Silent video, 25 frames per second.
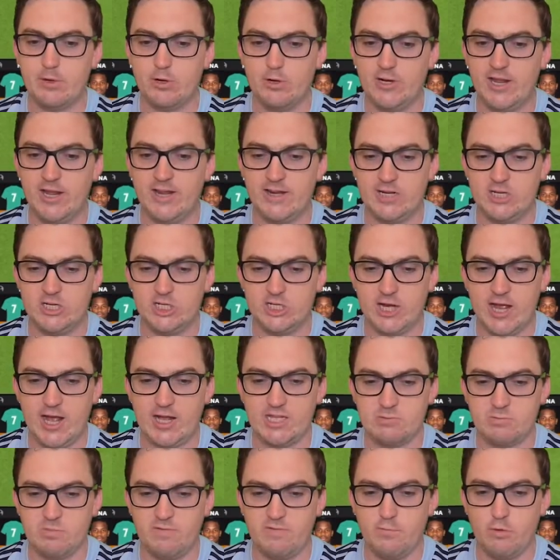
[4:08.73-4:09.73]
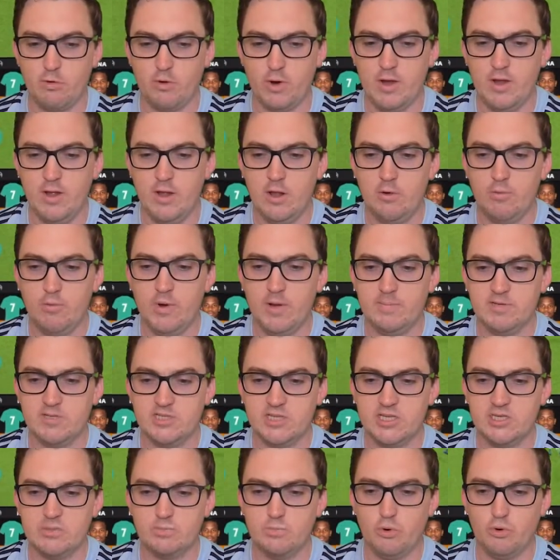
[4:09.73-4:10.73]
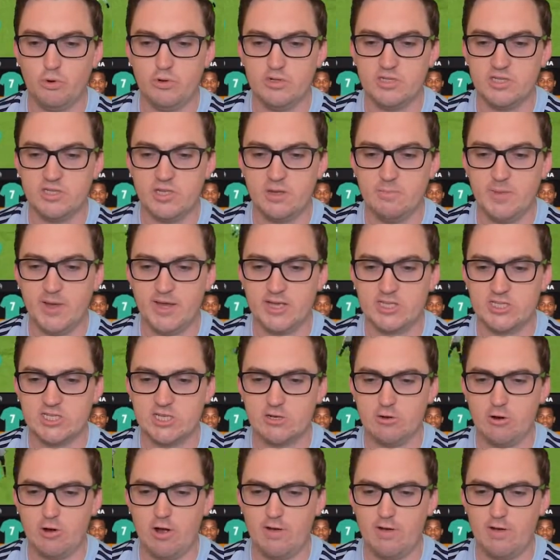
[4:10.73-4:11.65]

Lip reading: Good headed chance before whips this ball into the mixer.